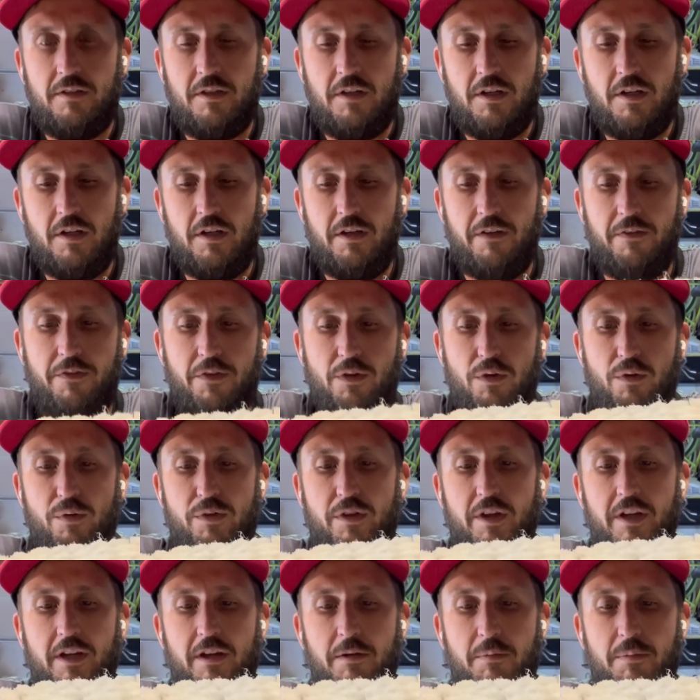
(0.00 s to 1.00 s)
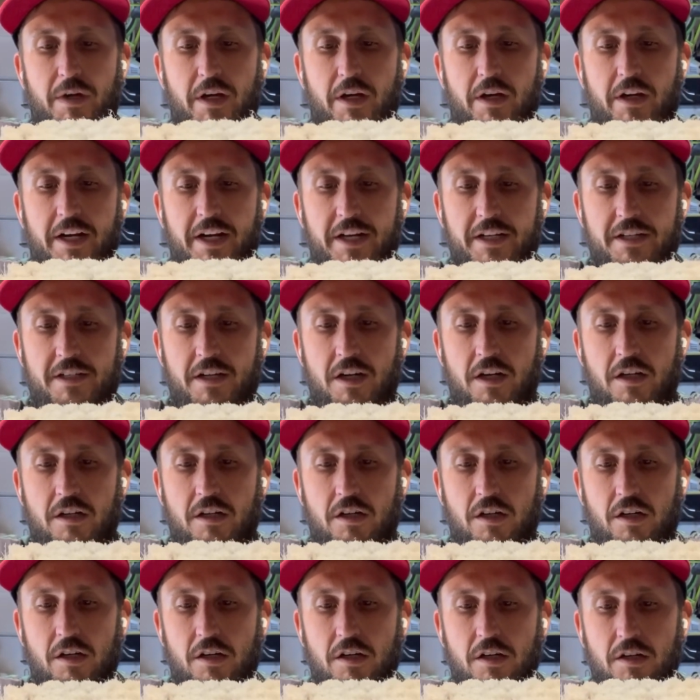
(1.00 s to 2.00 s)
If you think about a
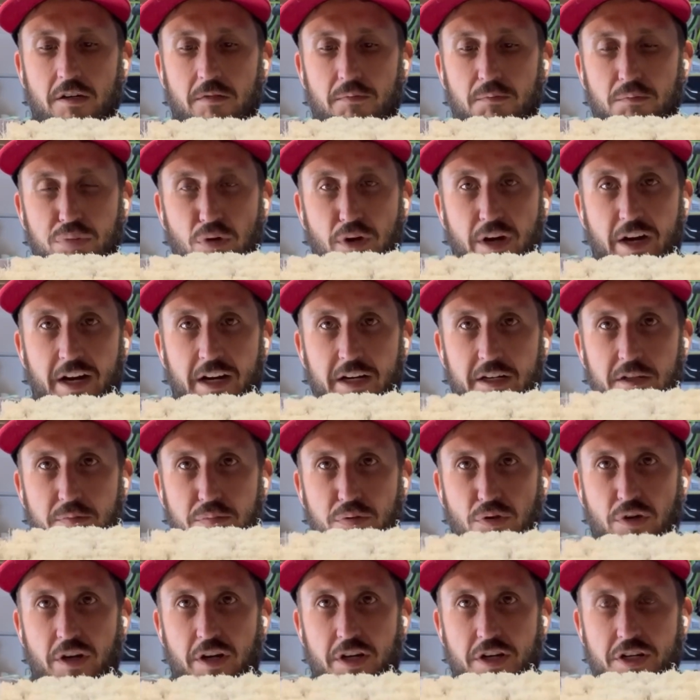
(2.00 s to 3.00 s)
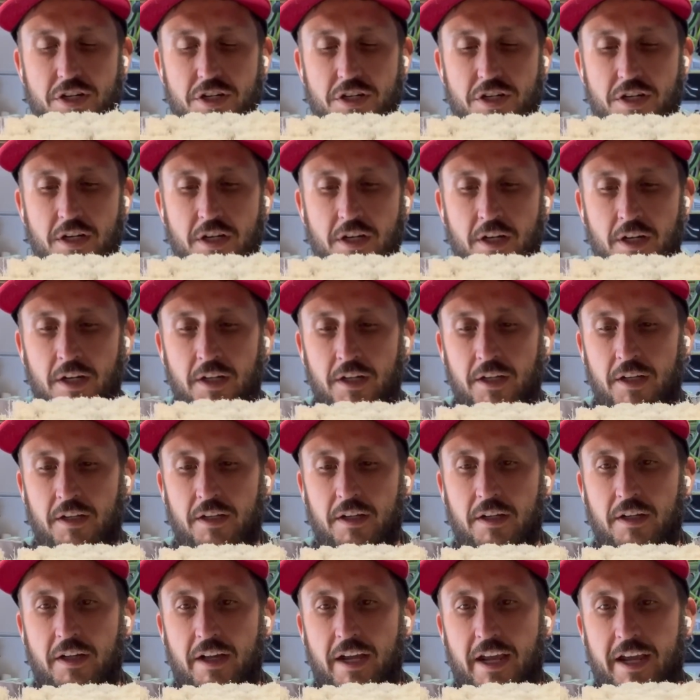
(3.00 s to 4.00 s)
Tucker brand brush
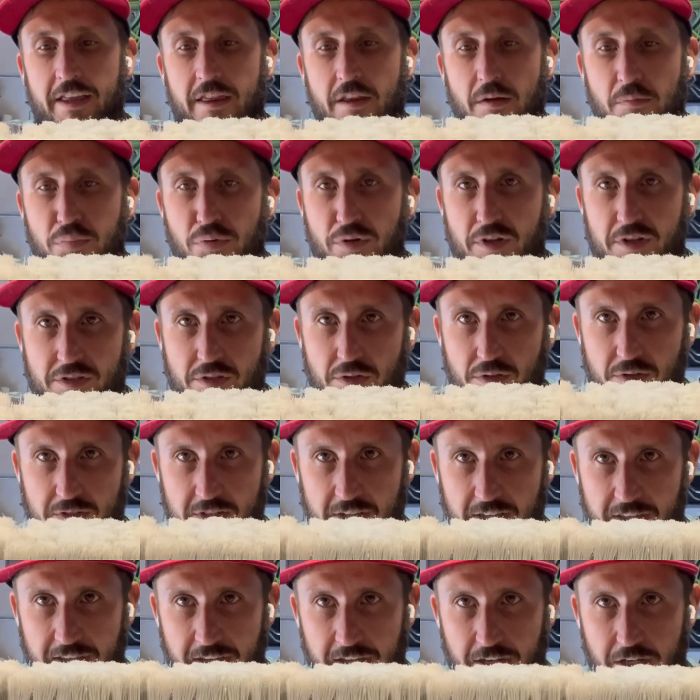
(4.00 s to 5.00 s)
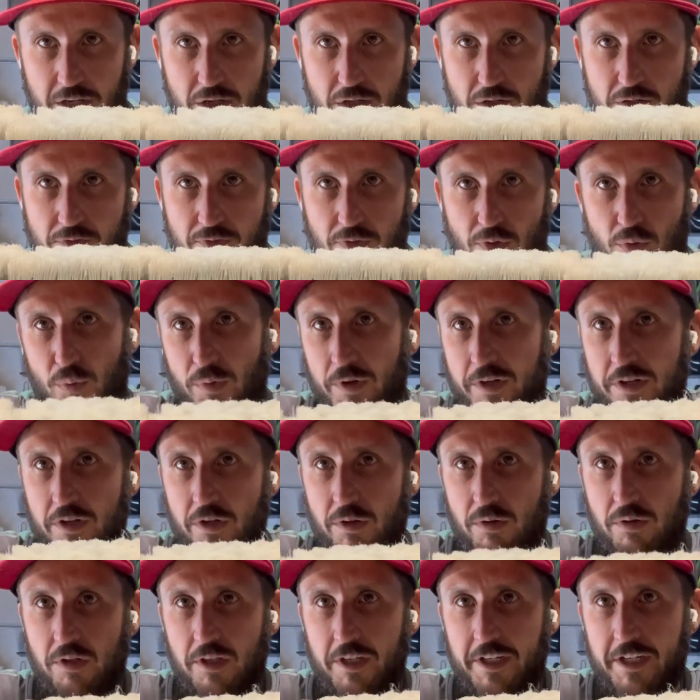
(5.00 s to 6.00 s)
and the bristles that they use for window
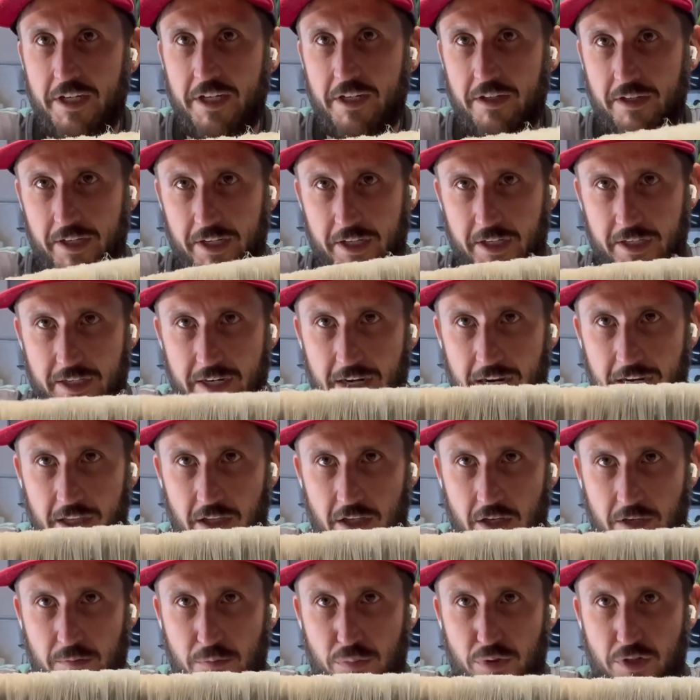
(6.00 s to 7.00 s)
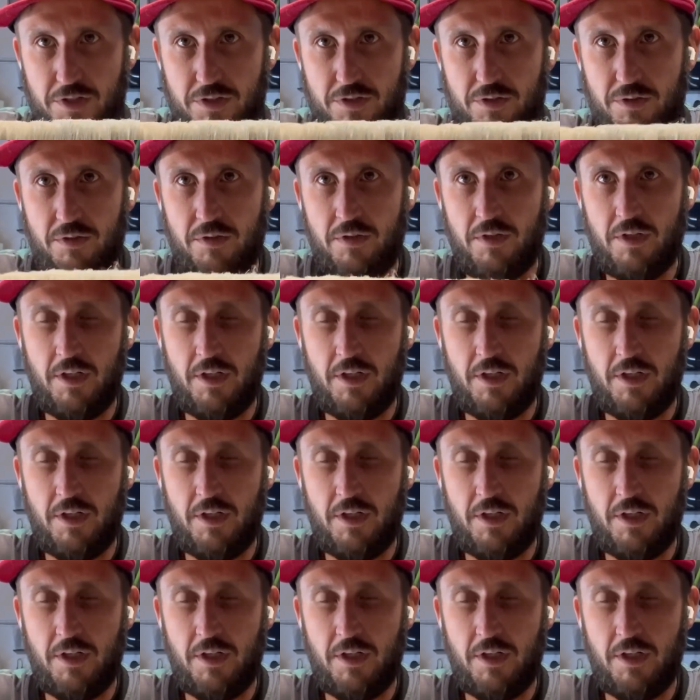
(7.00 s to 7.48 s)
cleaning, like a nylon bristle,